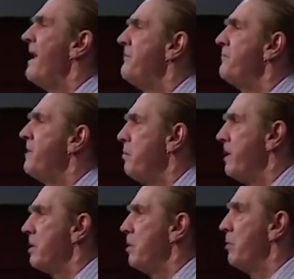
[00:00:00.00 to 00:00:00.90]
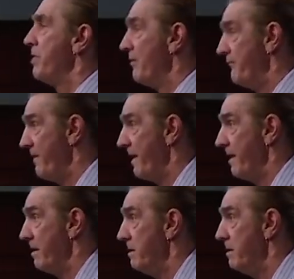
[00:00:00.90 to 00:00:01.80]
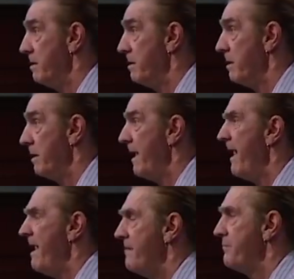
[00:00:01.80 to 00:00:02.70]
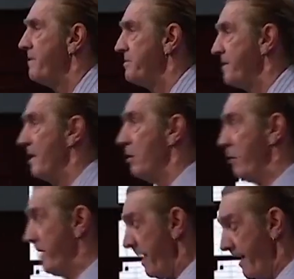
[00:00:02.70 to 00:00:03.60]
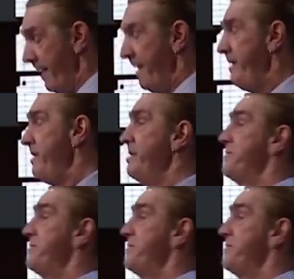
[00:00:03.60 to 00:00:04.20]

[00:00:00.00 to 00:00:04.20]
every week without fail. Every single week. He